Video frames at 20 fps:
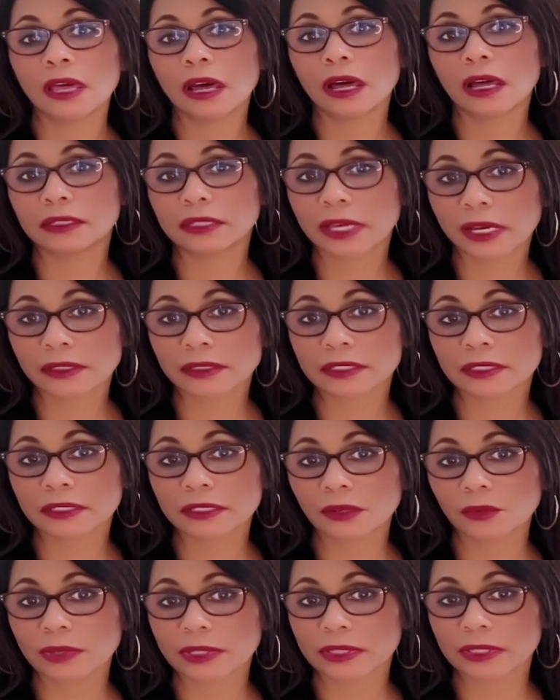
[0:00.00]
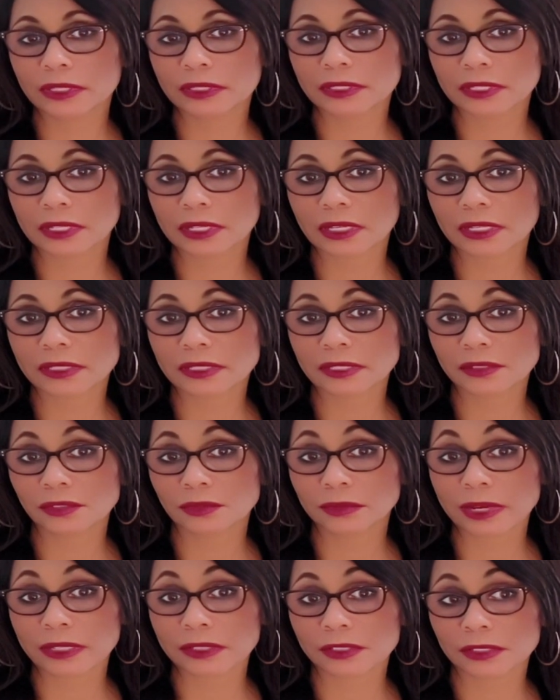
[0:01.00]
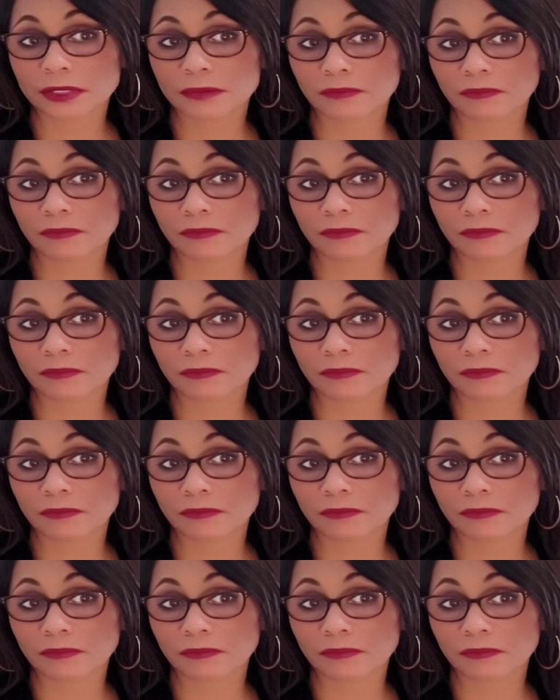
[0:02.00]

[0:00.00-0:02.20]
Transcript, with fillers: on how to deal with this uh, situation.